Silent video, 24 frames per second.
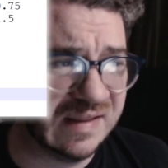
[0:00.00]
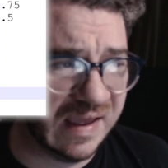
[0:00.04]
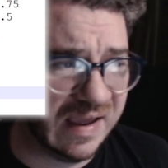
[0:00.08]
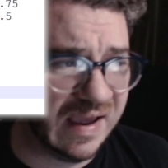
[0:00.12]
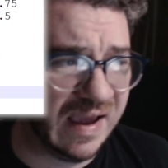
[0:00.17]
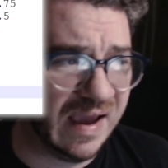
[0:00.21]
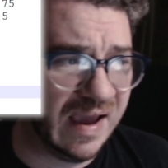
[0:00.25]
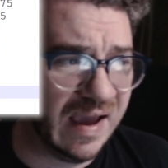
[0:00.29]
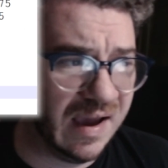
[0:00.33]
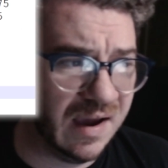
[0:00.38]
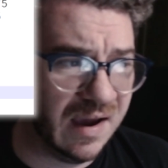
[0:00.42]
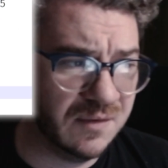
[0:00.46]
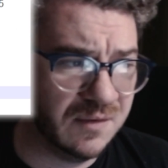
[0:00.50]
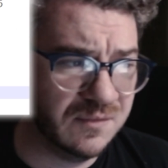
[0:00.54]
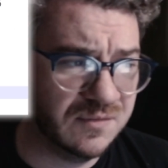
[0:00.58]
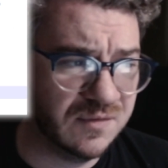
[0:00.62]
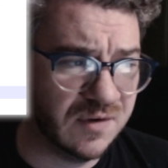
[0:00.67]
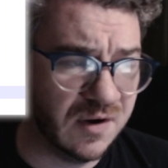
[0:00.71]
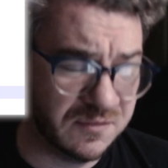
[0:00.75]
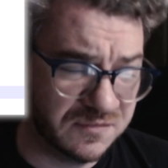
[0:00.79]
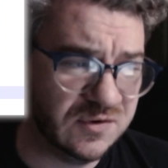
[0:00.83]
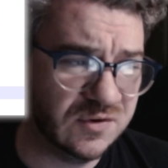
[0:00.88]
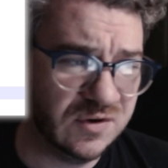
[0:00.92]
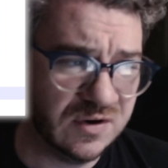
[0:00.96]
they
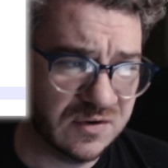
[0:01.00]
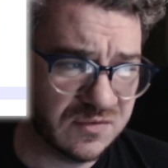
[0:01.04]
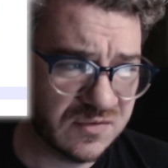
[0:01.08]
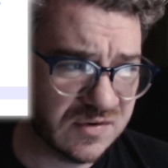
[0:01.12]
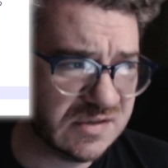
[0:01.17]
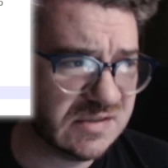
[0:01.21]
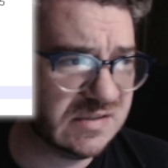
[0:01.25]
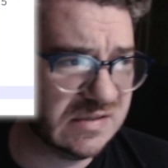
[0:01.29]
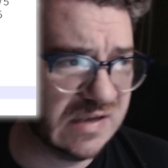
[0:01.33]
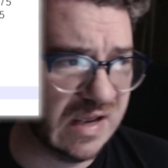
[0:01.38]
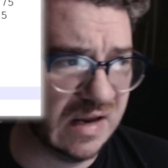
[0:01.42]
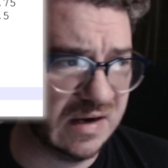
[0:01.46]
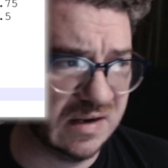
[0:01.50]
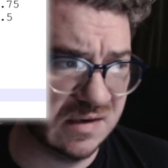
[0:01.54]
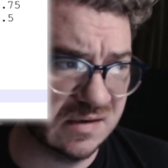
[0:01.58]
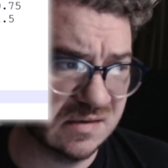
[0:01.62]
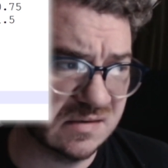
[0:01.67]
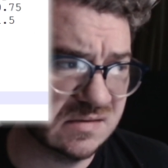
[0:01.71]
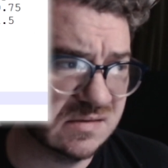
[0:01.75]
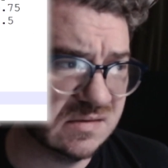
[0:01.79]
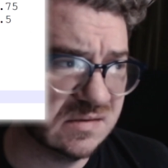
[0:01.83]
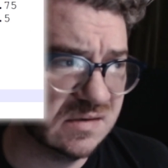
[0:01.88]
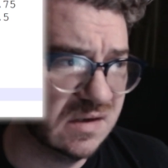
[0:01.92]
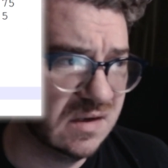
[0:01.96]
have a few different
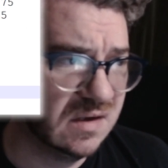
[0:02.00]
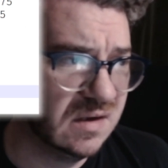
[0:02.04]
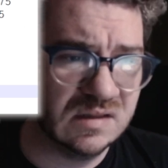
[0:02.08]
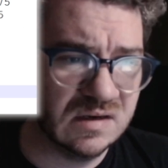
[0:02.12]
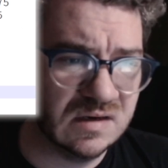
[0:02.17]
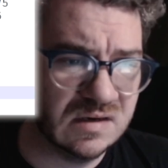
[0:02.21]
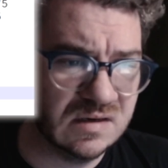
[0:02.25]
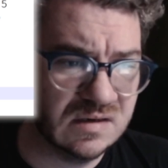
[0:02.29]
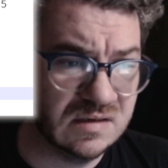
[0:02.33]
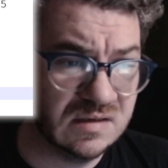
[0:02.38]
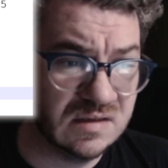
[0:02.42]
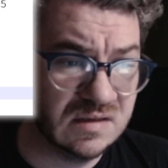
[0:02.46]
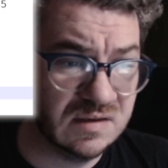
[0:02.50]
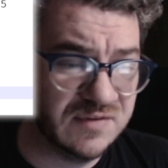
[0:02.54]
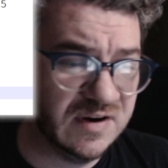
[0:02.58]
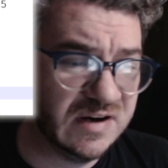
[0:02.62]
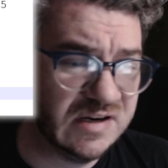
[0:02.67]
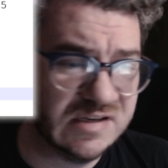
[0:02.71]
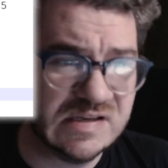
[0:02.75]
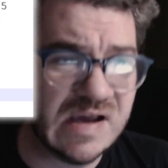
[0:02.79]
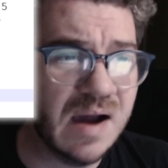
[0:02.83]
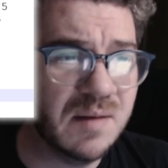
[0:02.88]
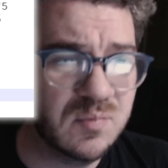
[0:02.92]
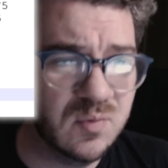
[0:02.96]
settings. The
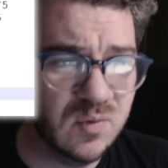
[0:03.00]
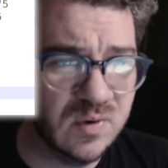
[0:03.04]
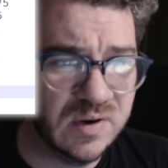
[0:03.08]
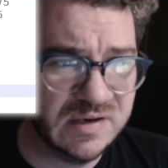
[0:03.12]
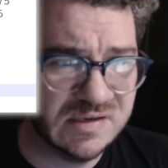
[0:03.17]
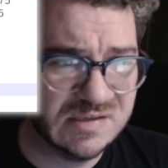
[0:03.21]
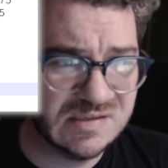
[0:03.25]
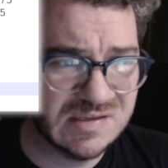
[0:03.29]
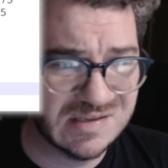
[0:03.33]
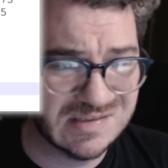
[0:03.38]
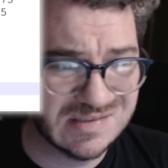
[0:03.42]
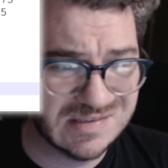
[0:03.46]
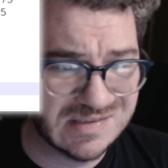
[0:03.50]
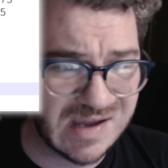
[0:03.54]
very top one says